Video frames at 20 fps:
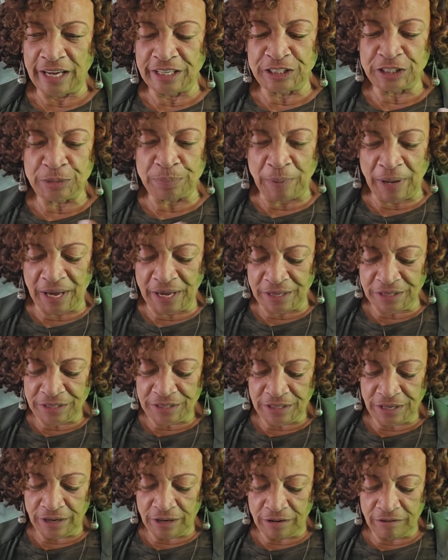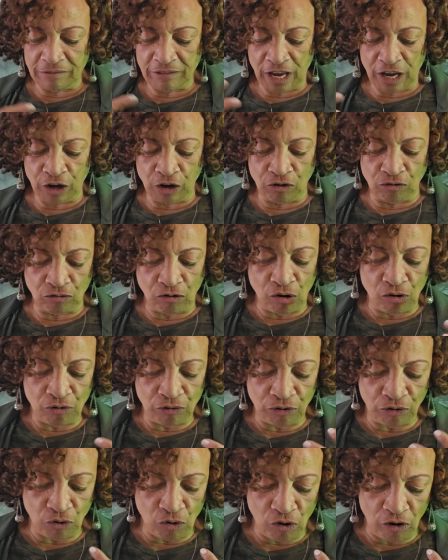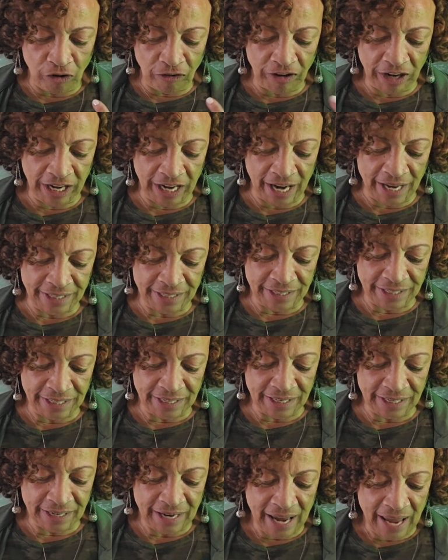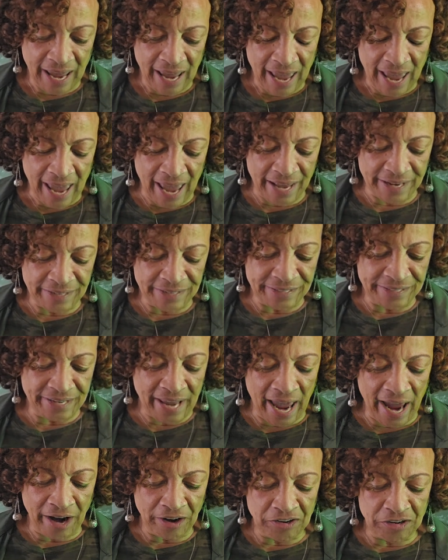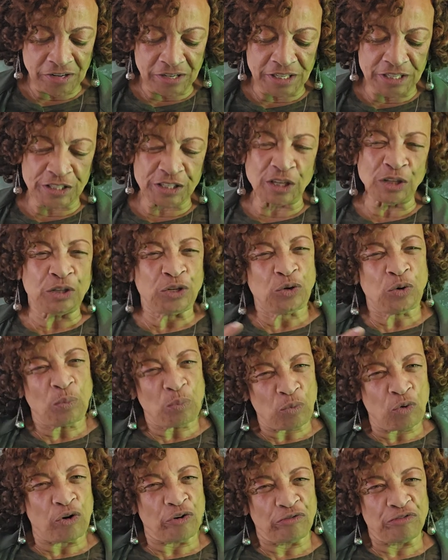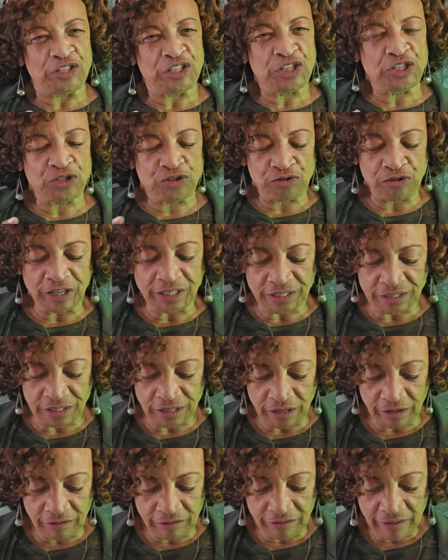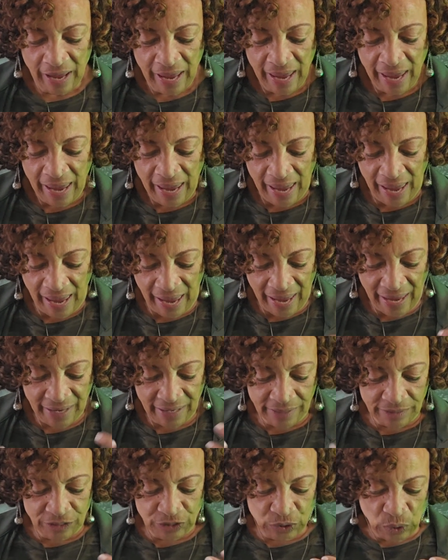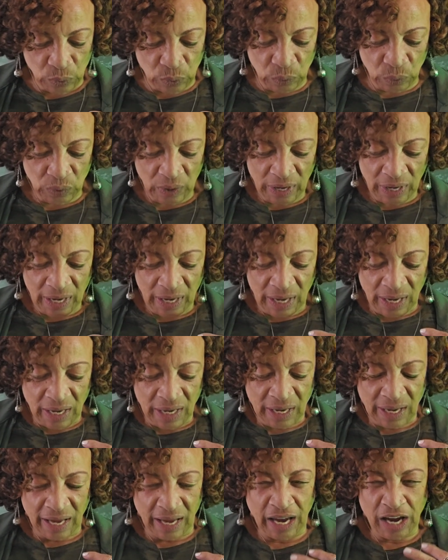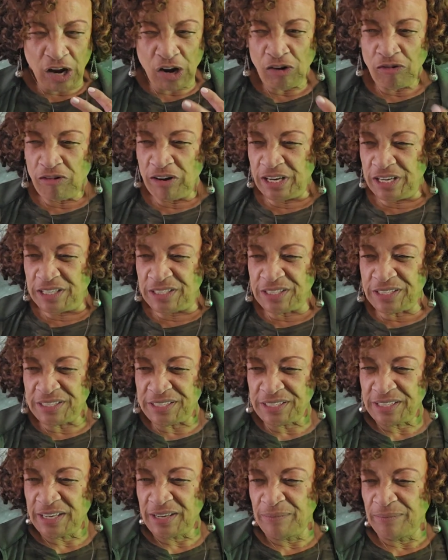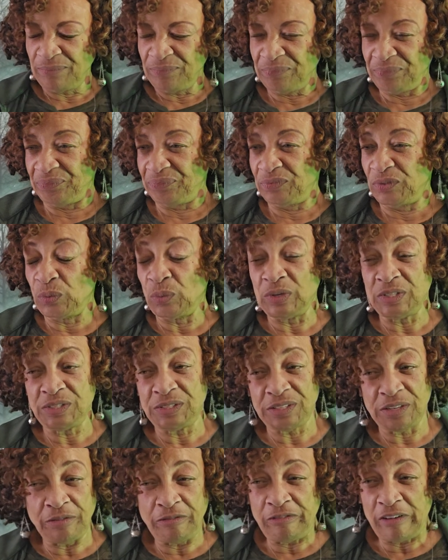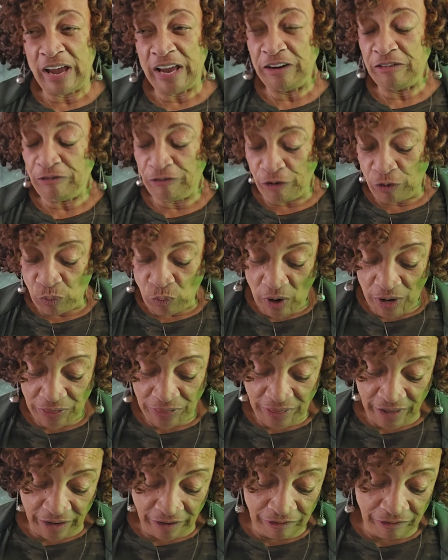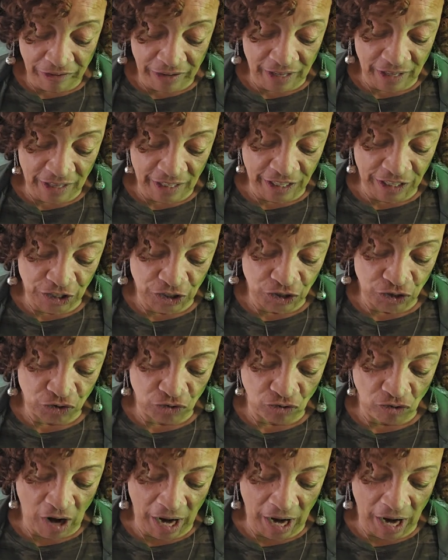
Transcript: expansive and growth oriented, and Saturn is a little more restrictive. And so Aries wants to fight for what they feel is